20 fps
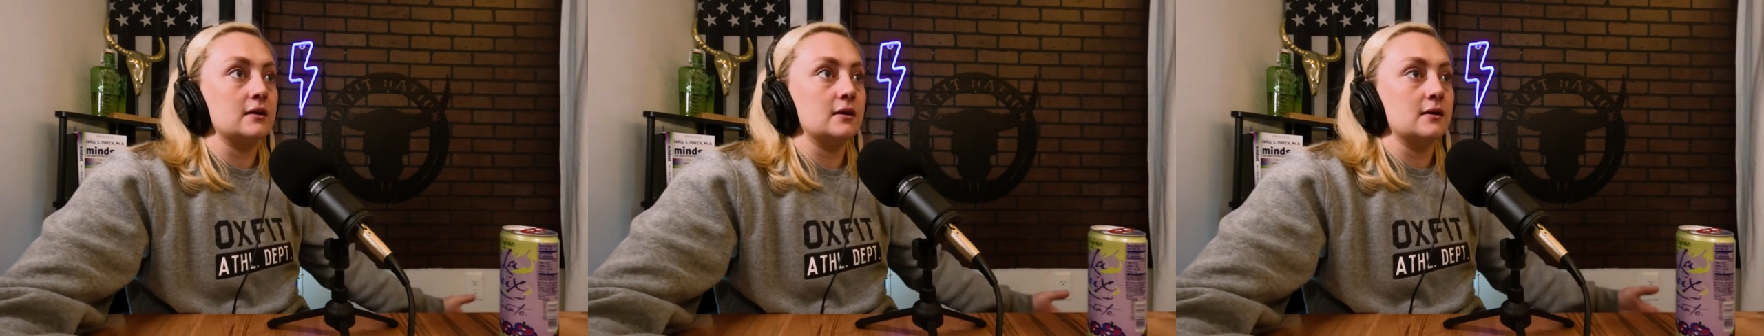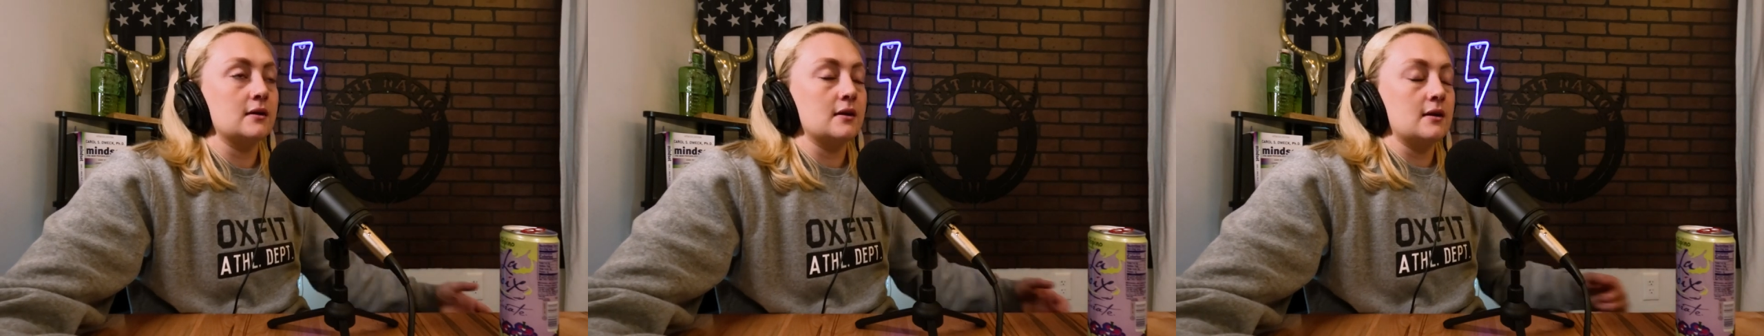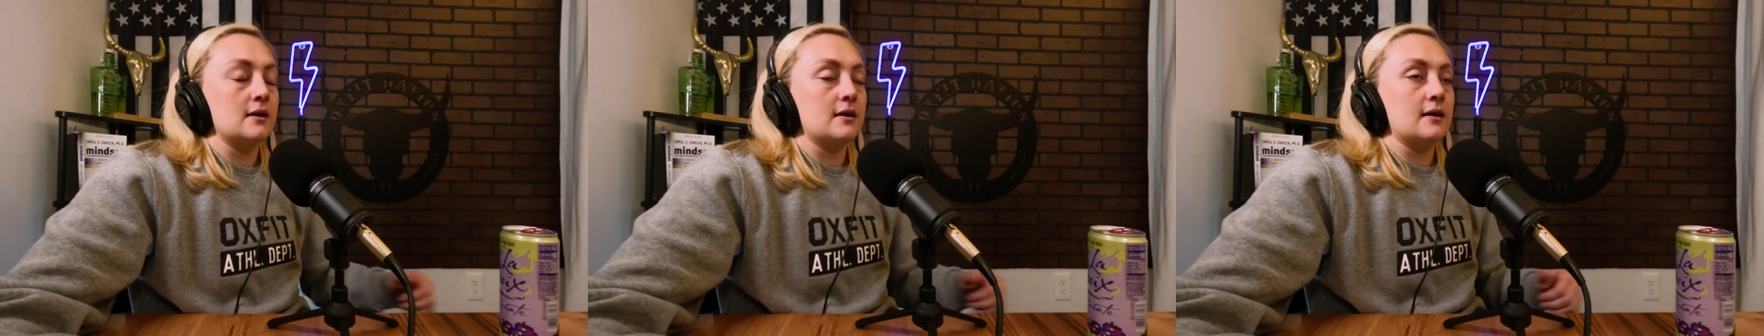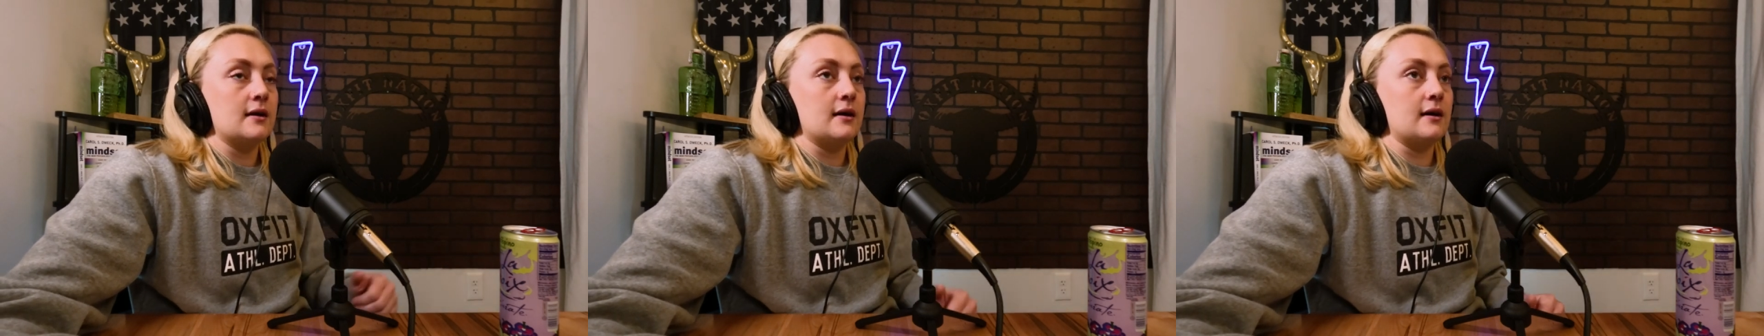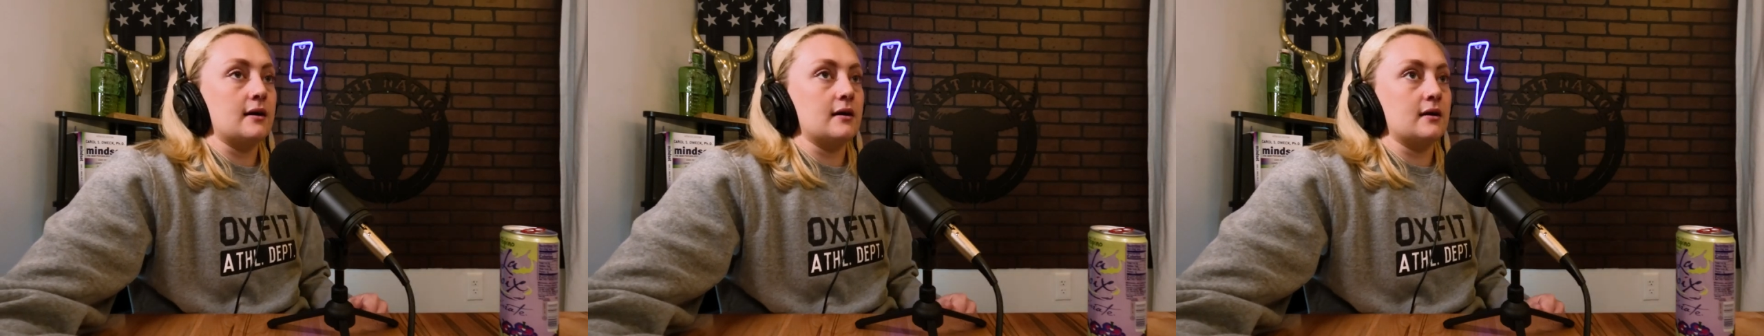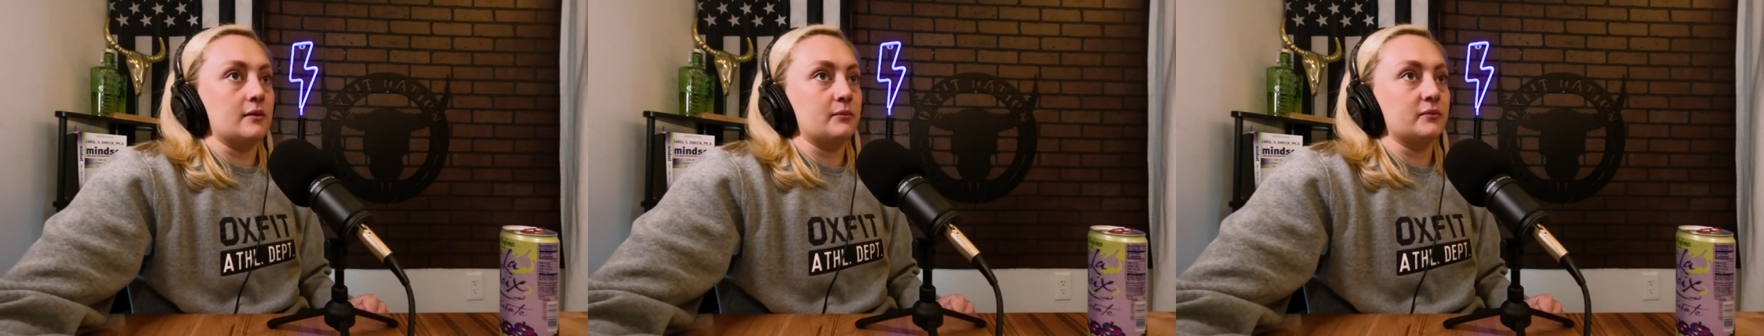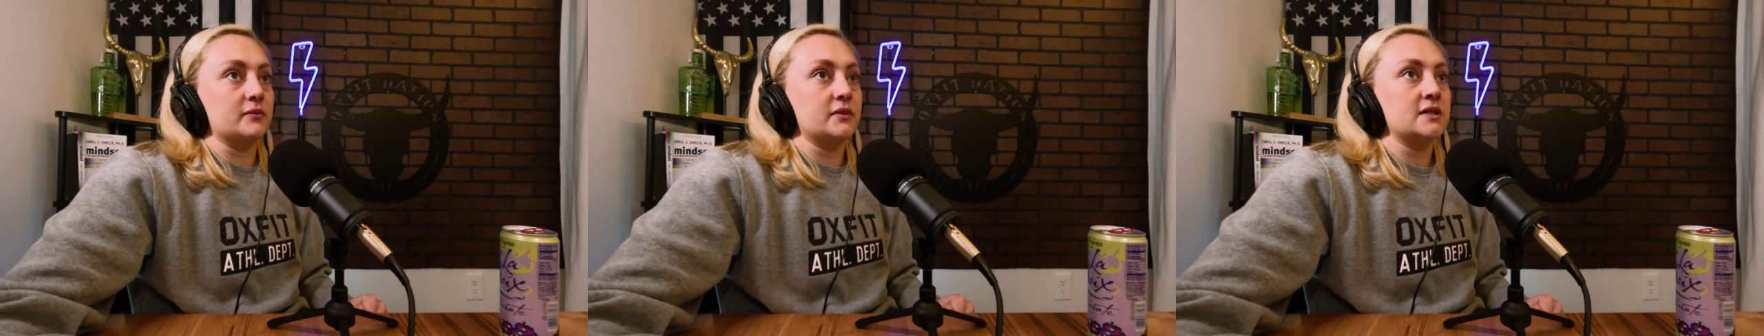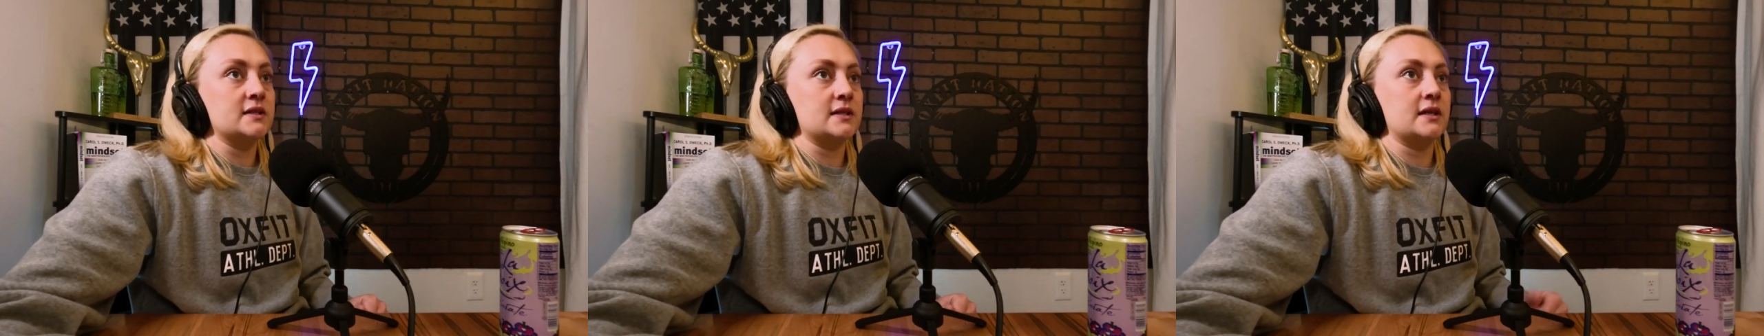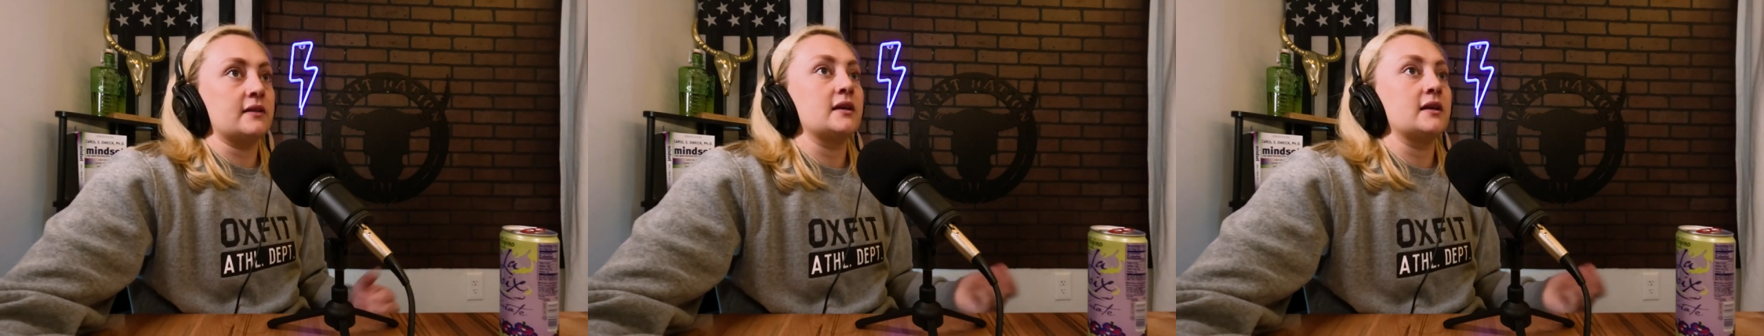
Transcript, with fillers: right because um,